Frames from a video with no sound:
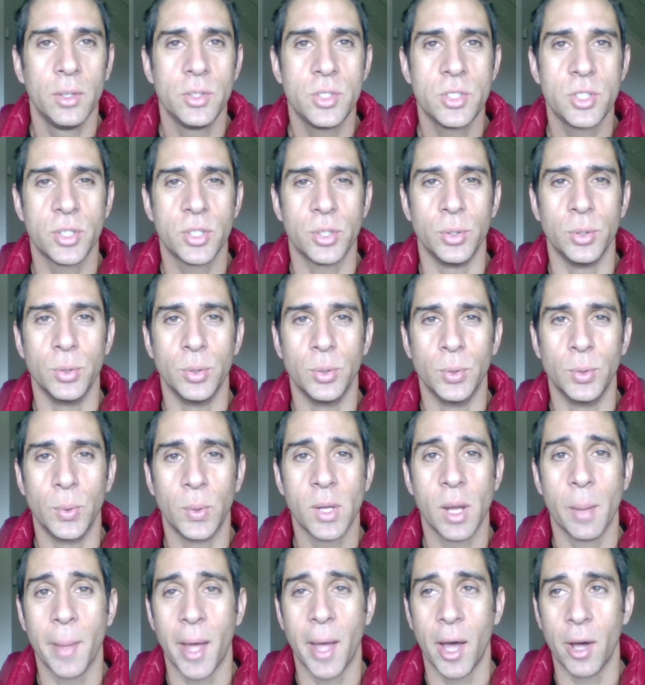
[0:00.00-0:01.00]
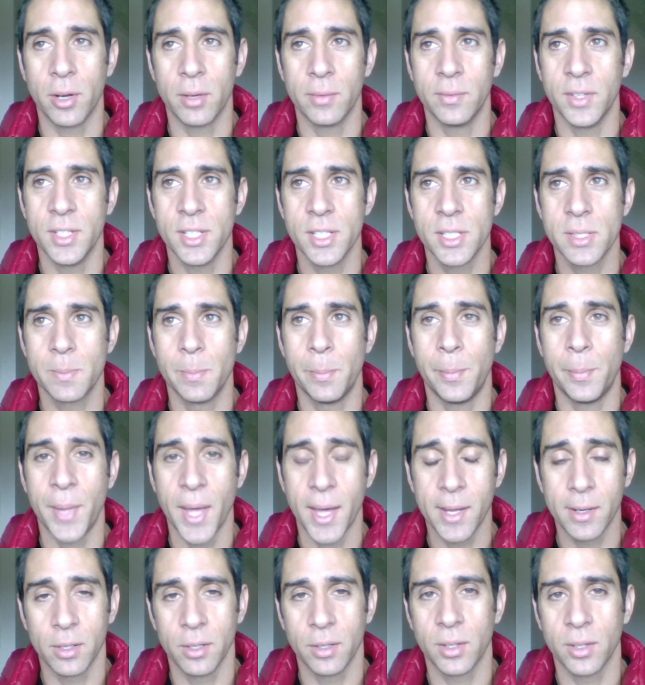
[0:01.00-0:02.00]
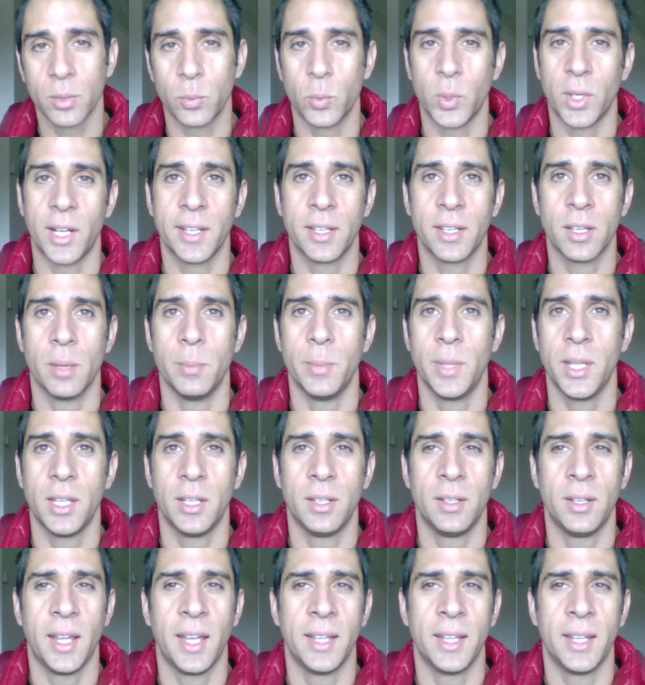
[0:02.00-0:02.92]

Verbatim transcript: to come out of this better than when I come in,